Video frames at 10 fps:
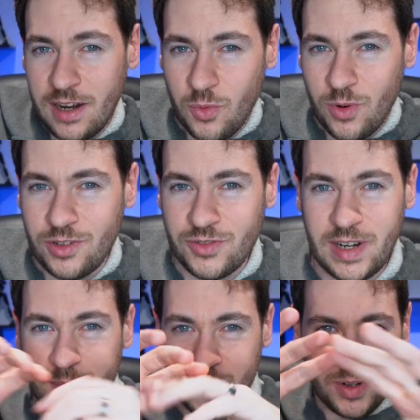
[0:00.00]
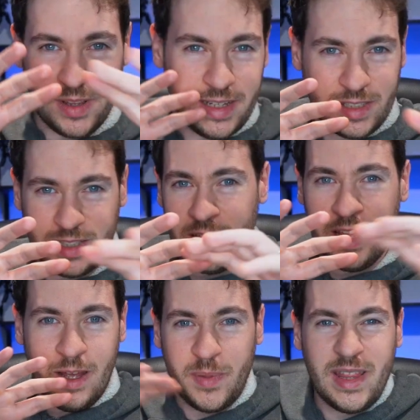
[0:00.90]
of the world, right? I'm sort of this,
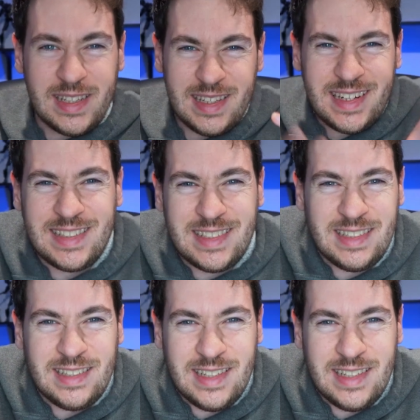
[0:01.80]
but that that's